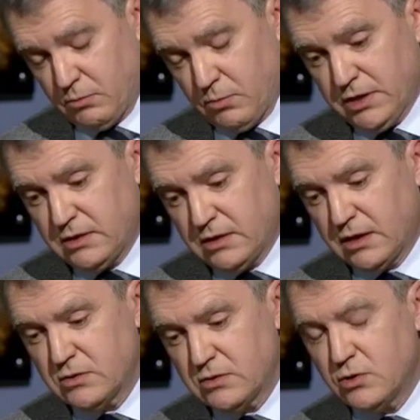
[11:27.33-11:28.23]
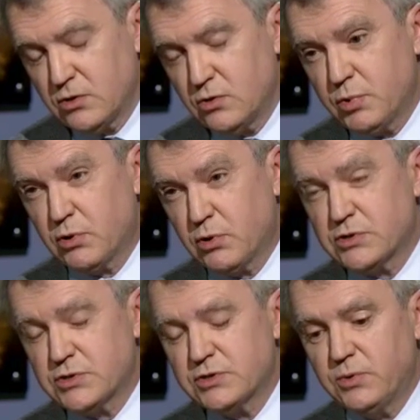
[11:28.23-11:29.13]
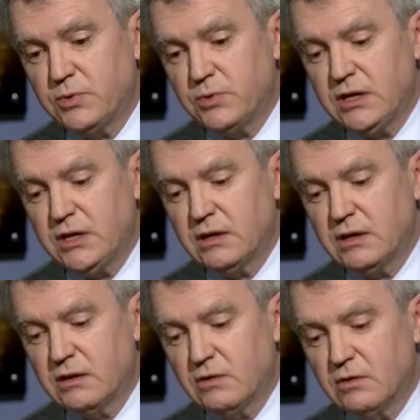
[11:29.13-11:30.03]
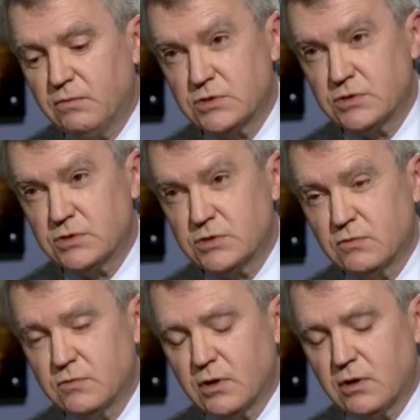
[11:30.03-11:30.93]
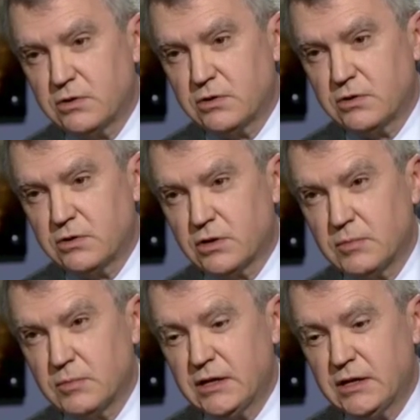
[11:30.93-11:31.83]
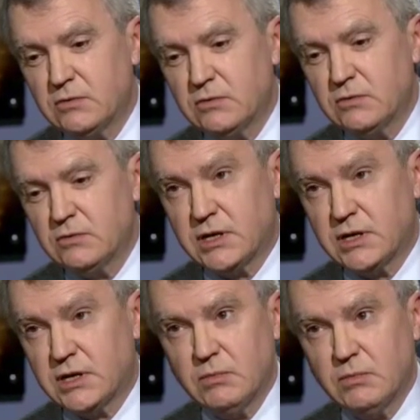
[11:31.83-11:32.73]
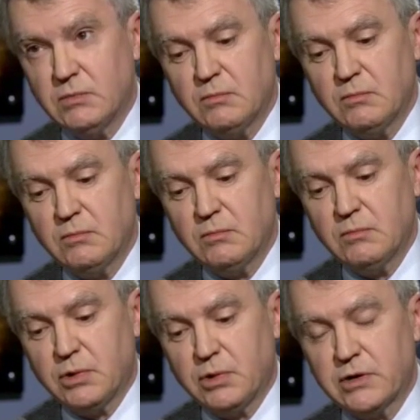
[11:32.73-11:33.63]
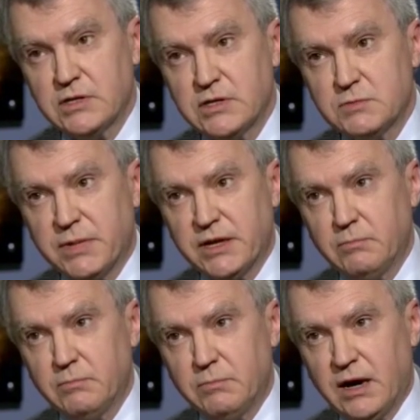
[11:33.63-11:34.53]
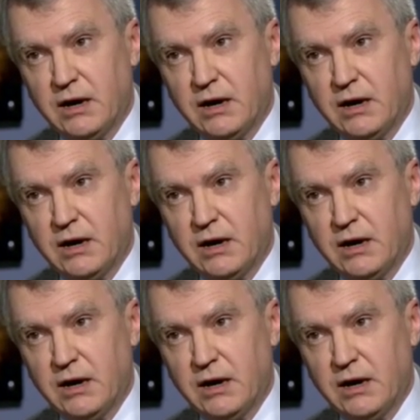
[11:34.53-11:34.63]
for one thing, there's no proportion between the votes over the long term and the amount of time parties spend in